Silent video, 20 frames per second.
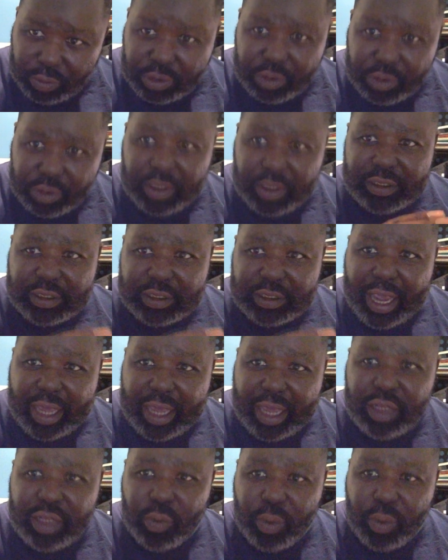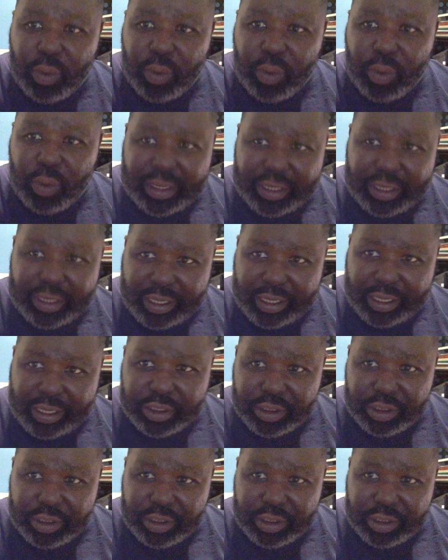you exactly what I need to
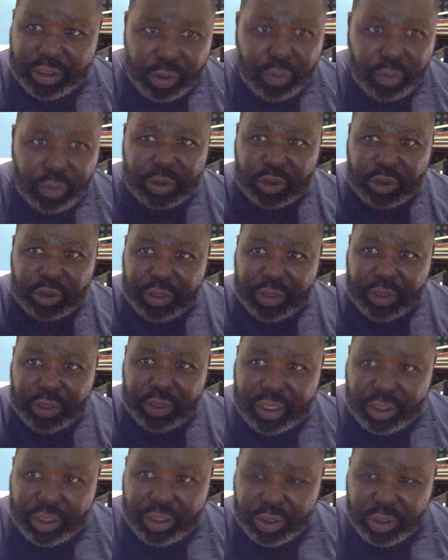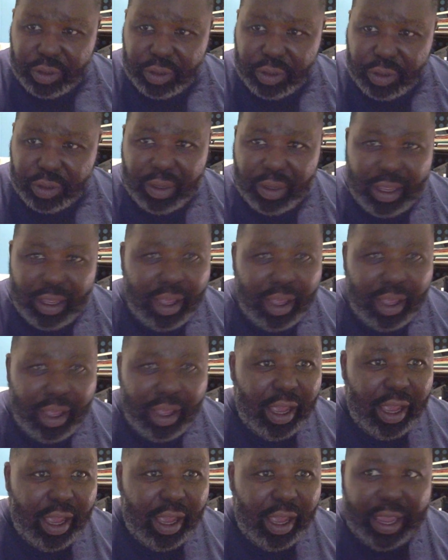do, what you need to do.
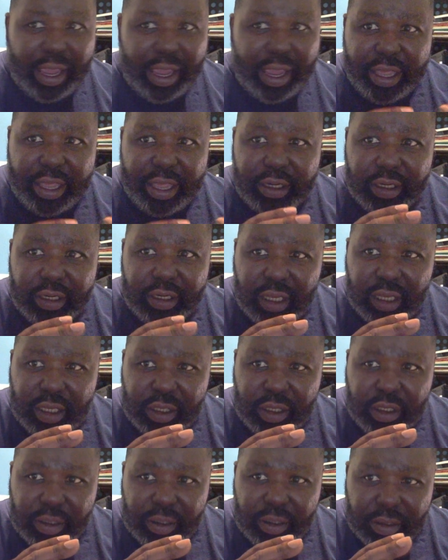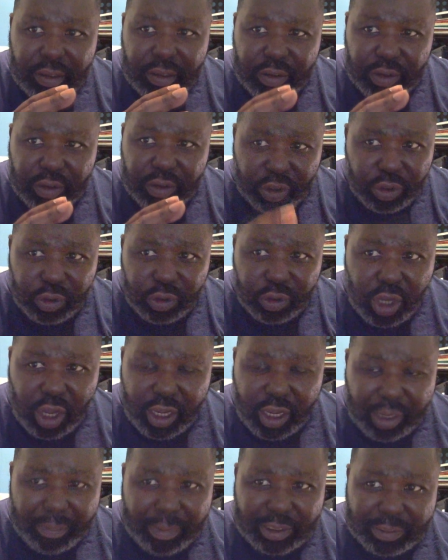And you're
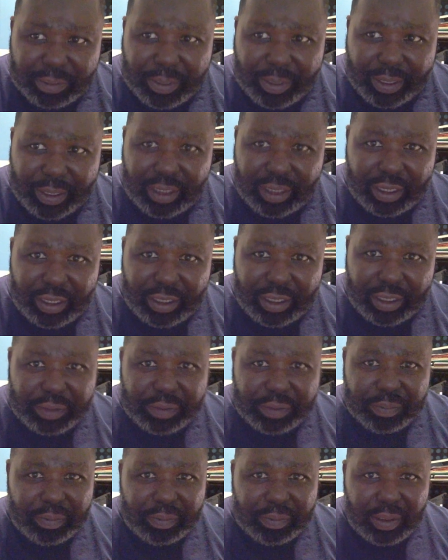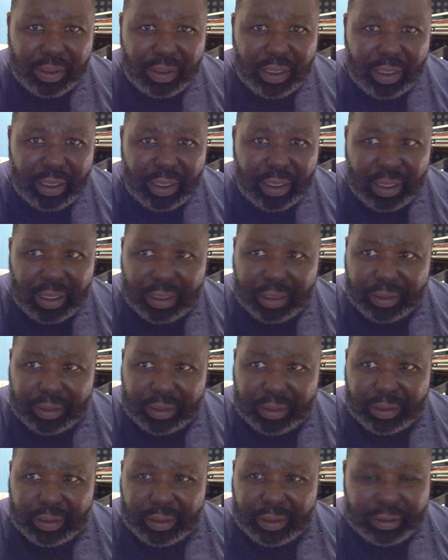talking about speculation.
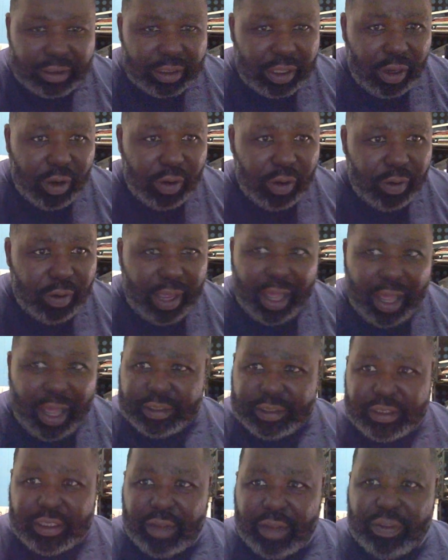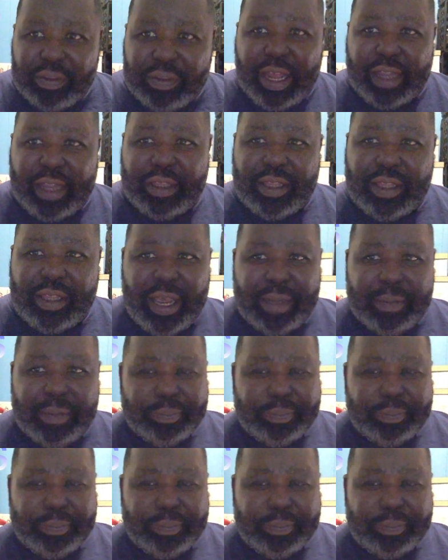So I just left it like that.